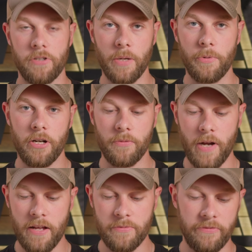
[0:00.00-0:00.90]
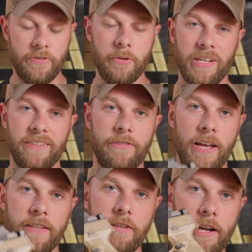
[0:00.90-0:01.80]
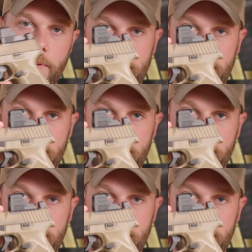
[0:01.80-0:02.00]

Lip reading: a couple hundred rounds, we feel we can finally talk about